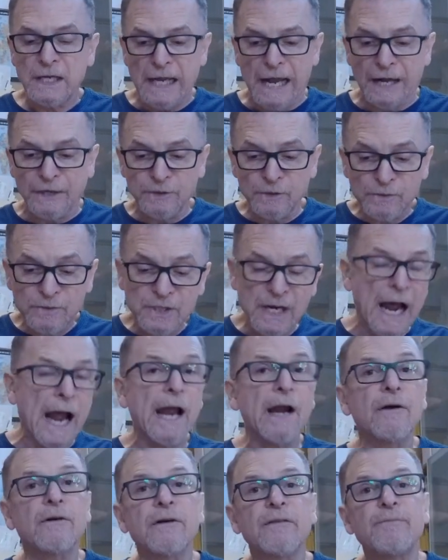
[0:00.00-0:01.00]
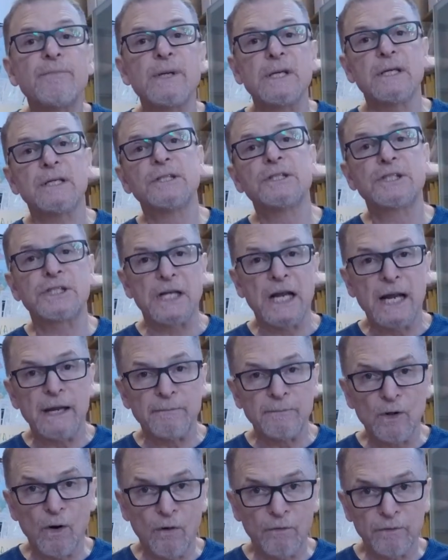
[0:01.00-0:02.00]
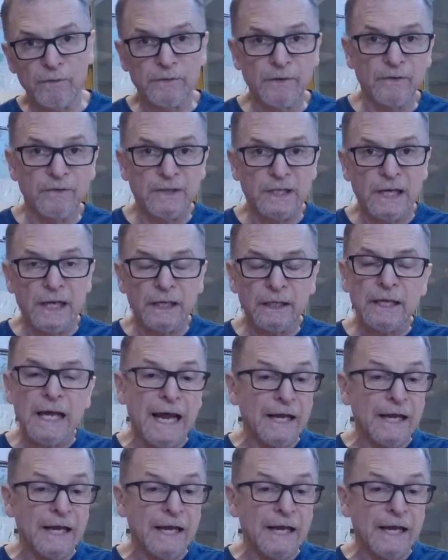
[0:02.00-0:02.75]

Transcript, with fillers: and you're tired of being shamed over the thing